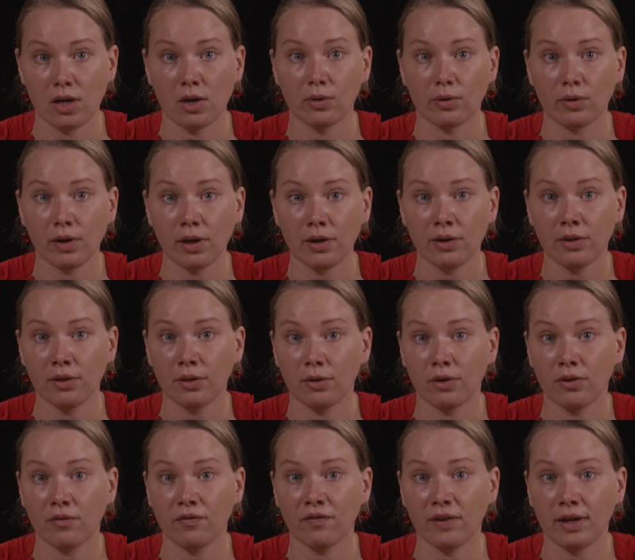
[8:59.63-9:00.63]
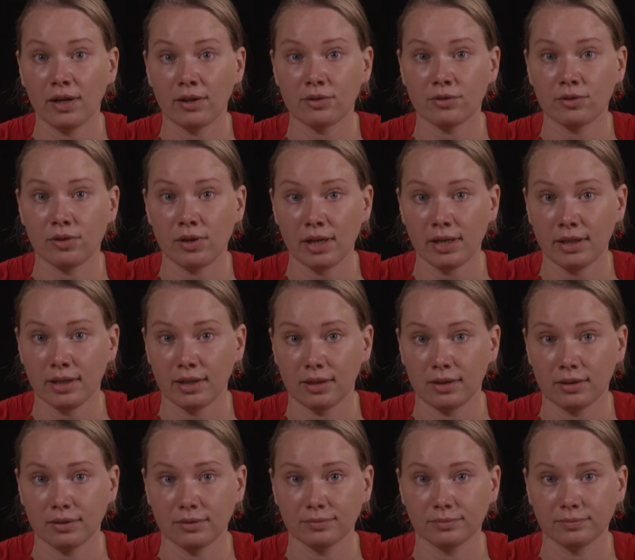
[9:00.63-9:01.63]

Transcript: right to a fair trial,